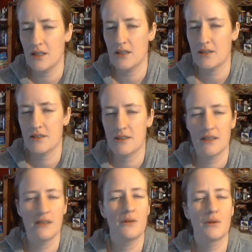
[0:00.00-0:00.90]
to
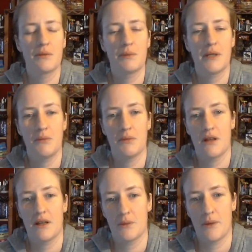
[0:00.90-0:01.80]
deal with people
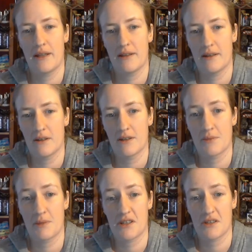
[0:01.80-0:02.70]
on the way there,
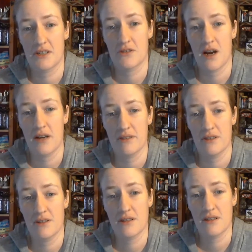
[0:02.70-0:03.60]
especially
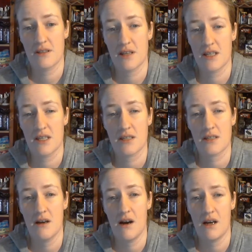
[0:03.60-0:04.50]
drivers, they
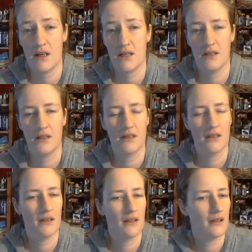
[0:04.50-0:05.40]
suck.
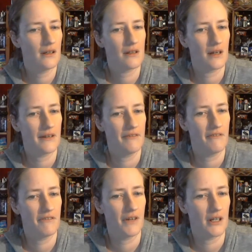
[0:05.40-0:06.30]
Not even
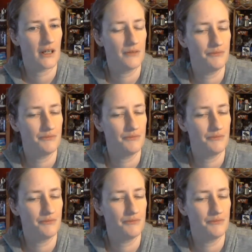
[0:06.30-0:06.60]
funny.